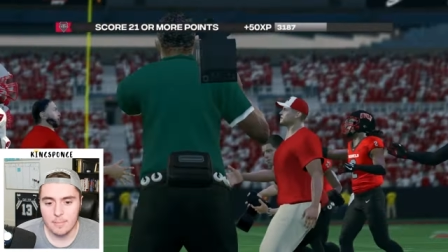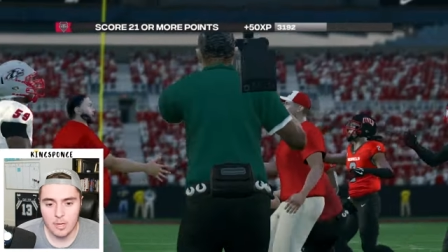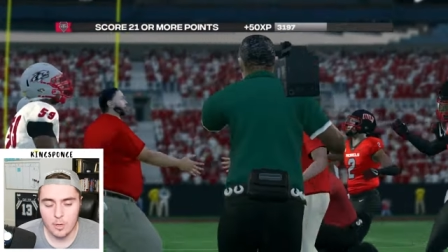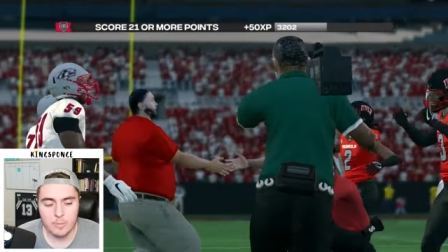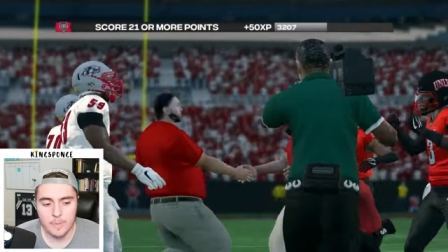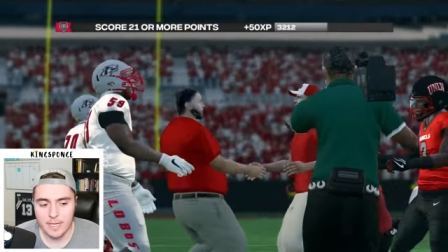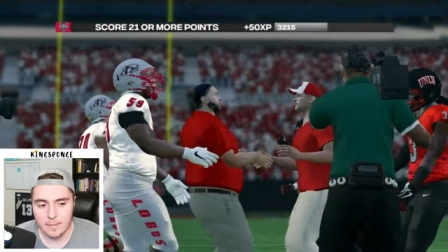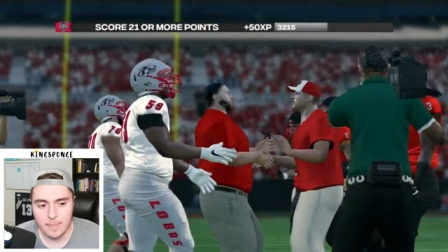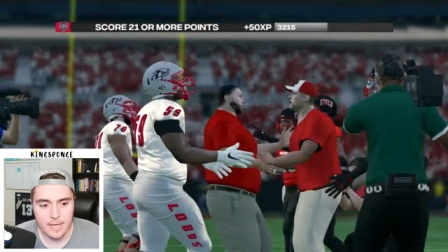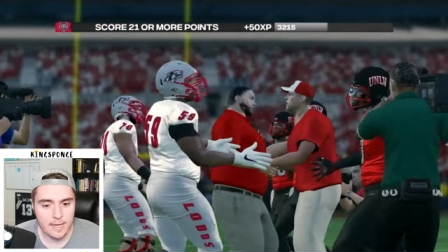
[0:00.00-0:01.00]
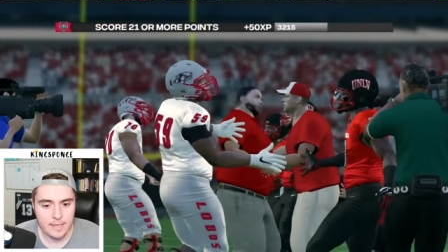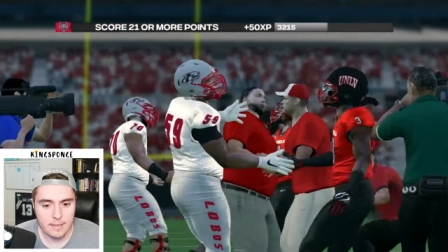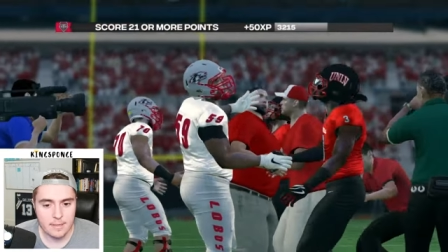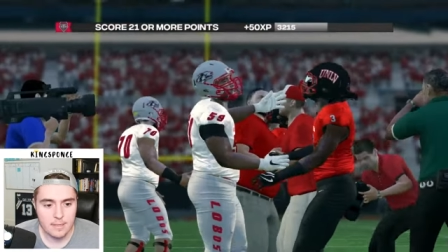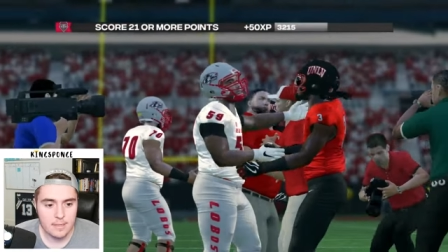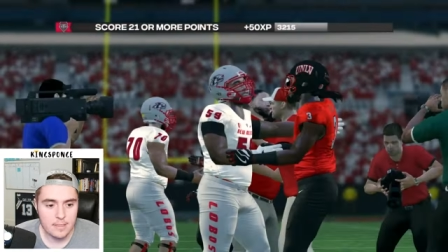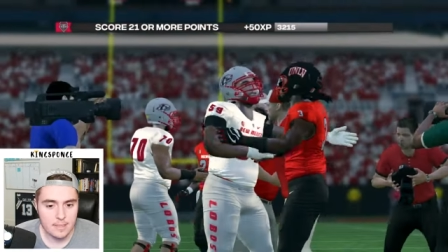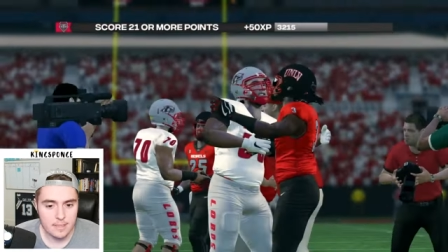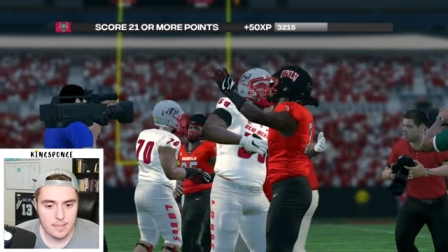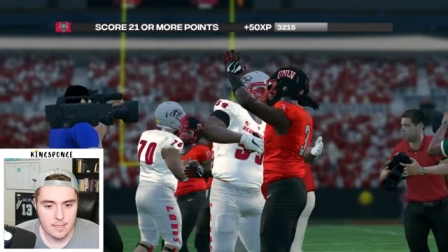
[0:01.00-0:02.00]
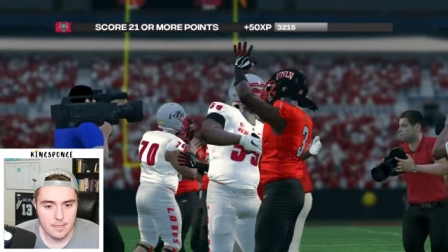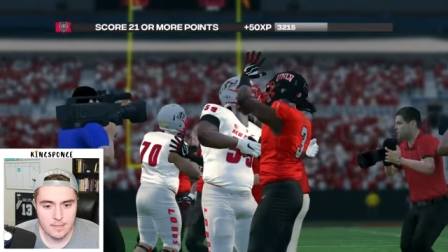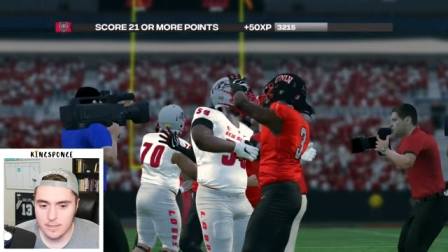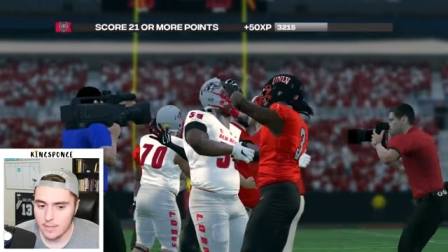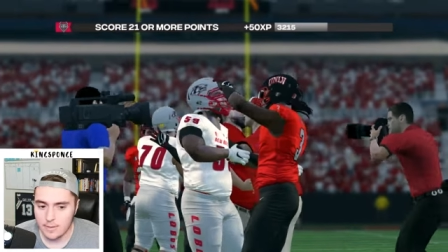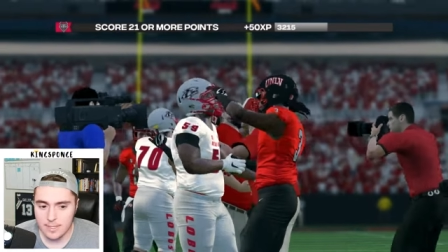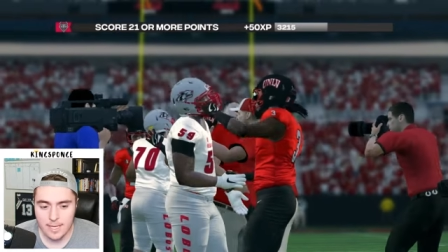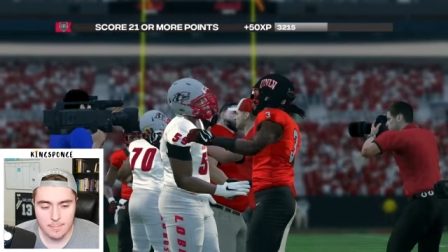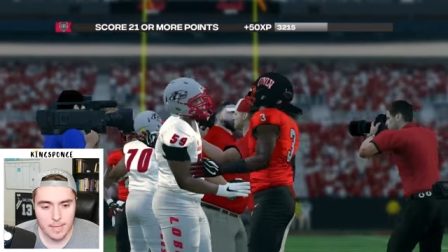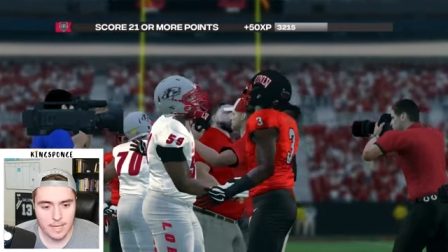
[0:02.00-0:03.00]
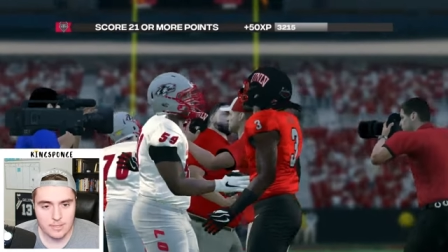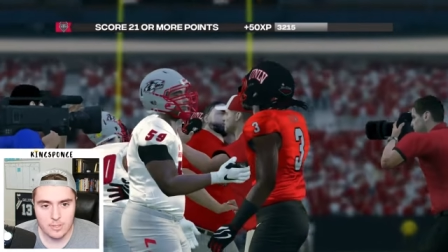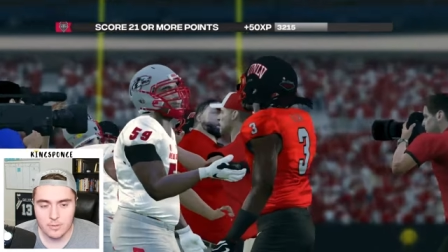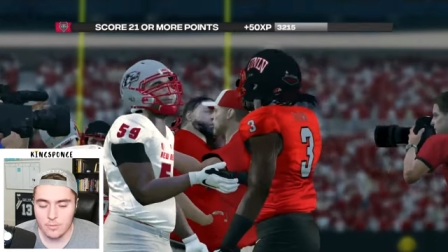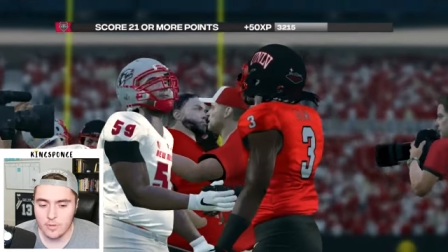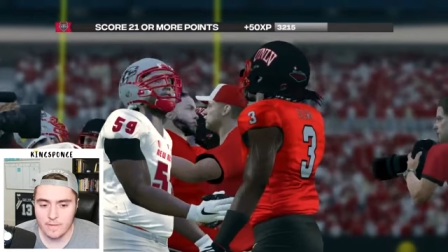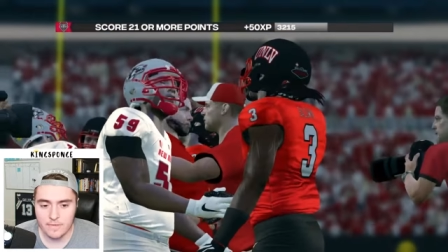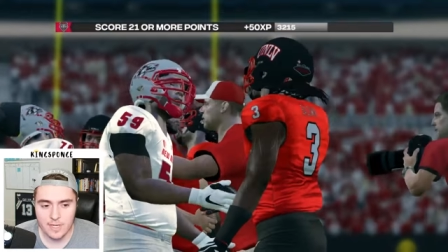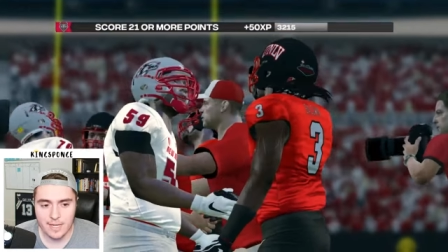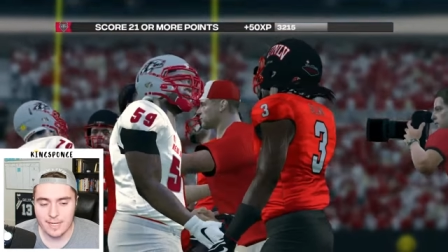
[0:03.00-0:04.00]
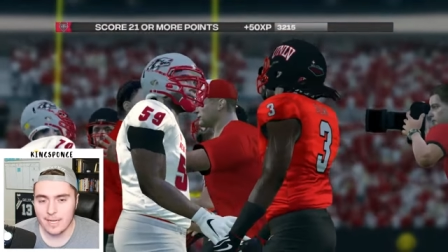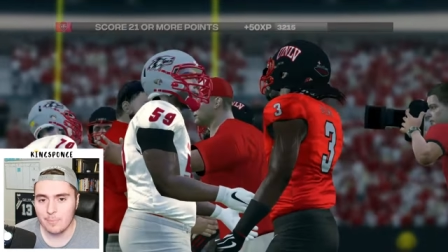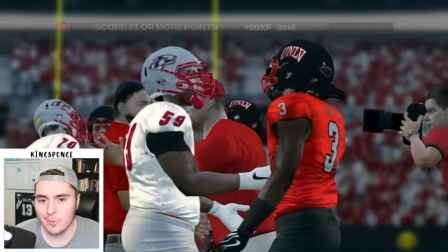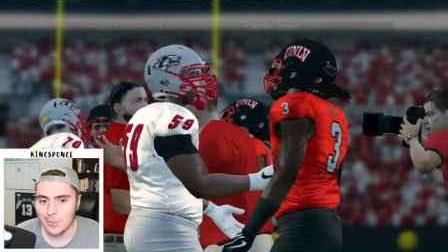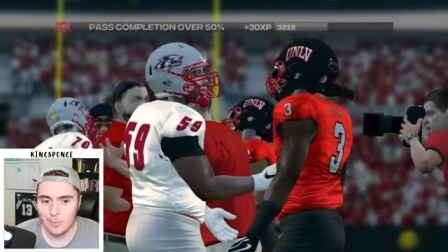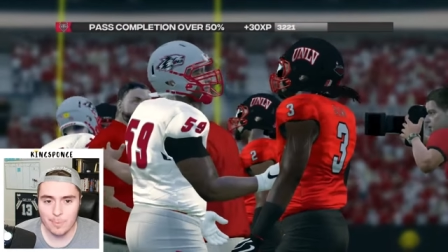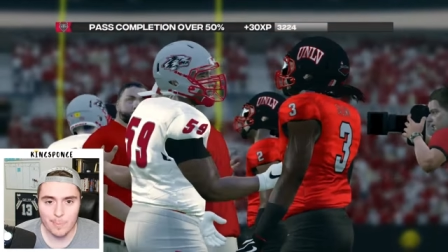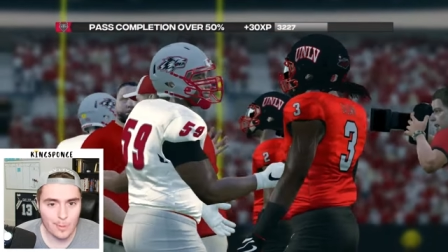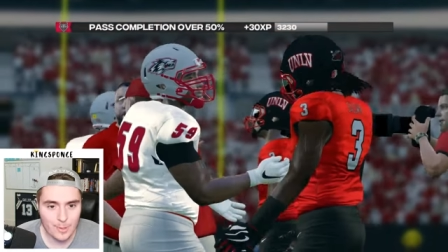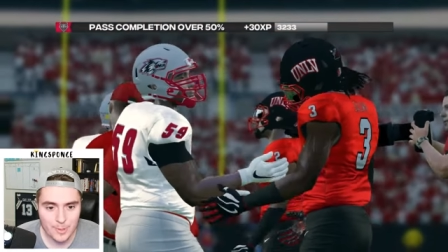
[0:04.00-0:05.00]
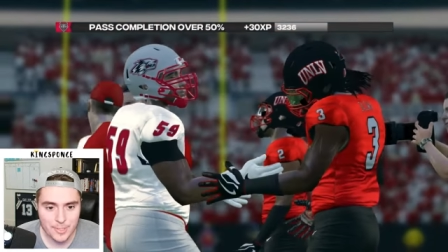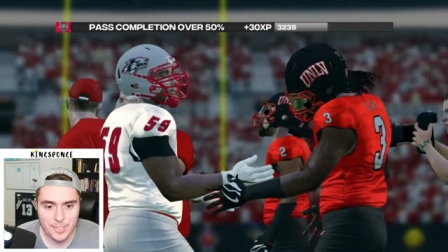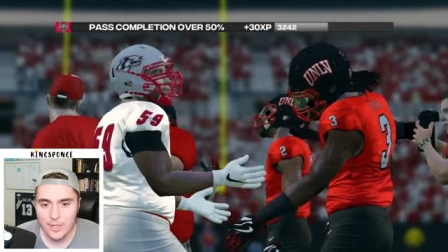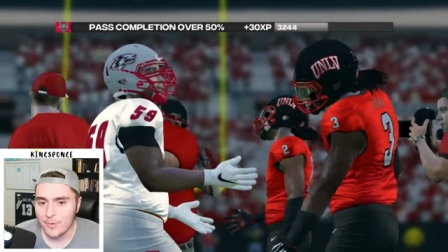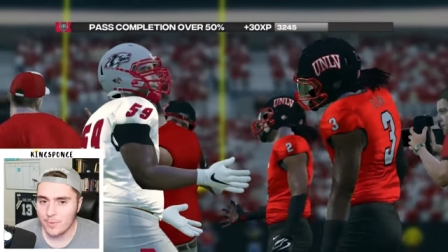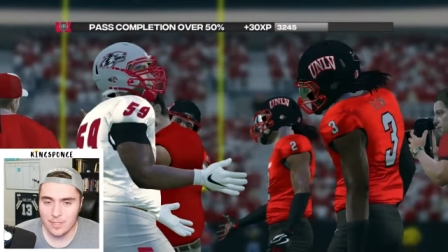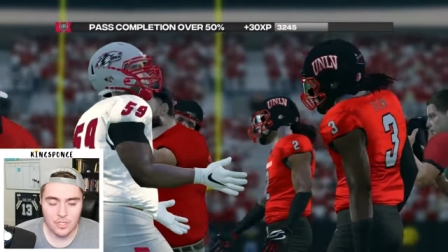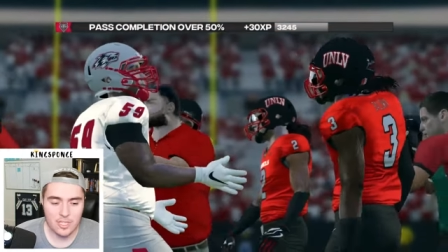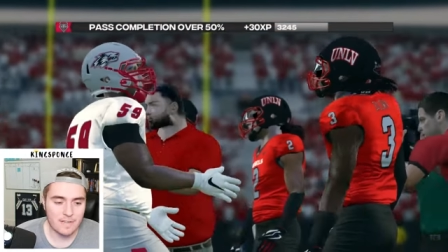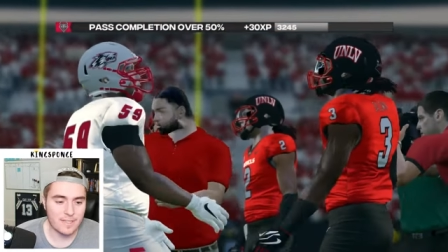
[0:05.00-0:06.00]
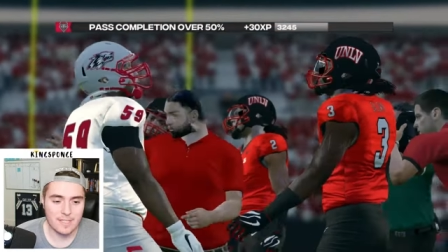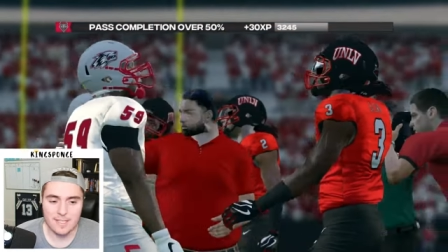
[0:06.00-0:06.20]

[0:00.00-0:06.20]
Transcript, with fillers: Mahomes making a bag. Uh, you know, he came back to school after getting a couple Super Bowls with the Chiefs and